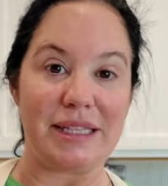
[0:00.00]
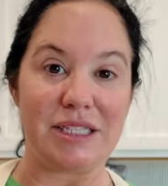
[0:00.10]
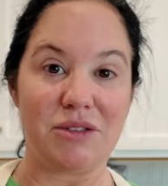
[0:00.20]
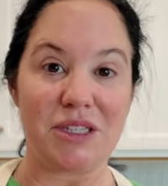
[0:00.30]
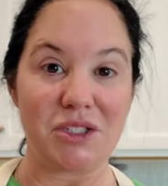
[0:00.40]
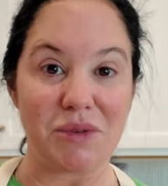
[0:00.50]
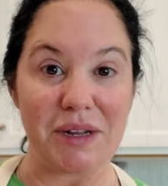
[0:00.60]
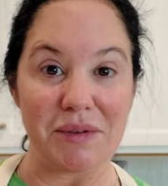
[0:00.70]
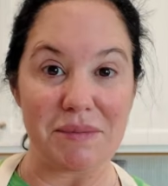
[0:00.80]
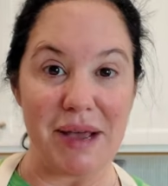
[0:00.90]
This was a
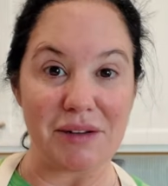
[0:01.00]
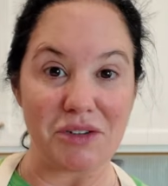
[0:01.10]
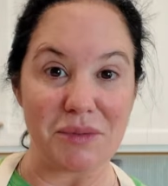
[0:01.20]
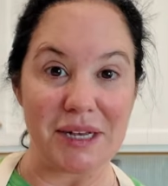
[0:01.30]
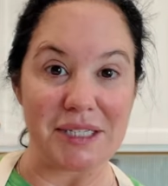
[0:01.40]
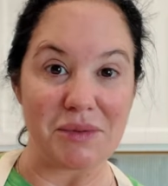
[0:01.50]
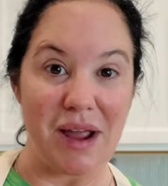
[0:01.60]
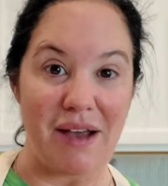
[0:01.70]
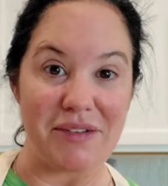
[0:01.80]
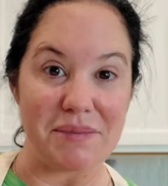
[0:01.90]
21 pounder because we're
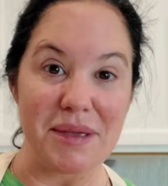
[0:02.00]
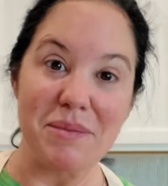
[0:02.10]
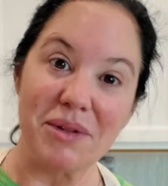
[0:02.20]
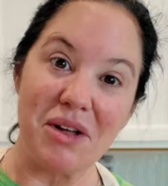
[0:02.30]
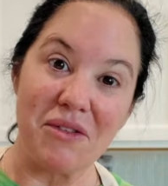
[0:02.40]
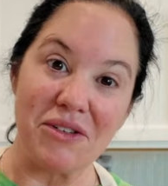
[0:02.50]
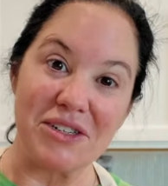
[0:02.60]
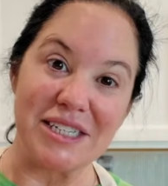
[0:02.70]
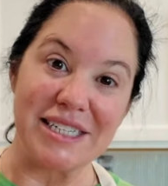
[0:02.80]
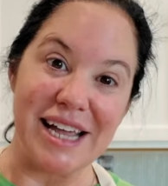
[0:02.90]
having people over
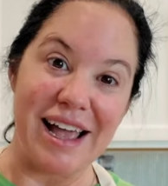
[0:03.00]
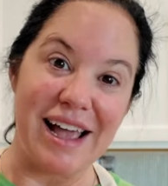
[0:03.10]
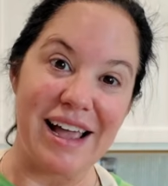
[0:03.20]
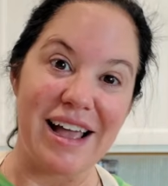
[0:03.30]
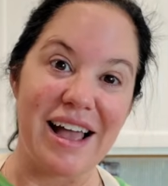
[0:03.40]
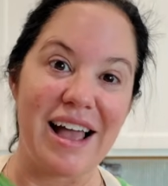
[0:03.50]
today.